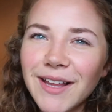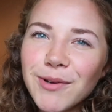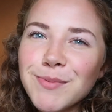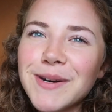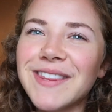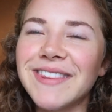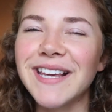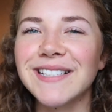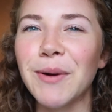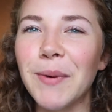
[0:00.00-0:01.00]
That was one of the
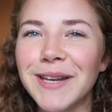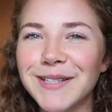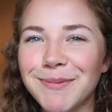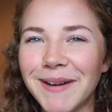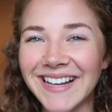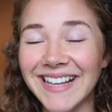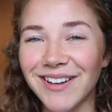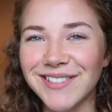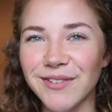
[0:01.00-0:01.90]
things I went into my accounts.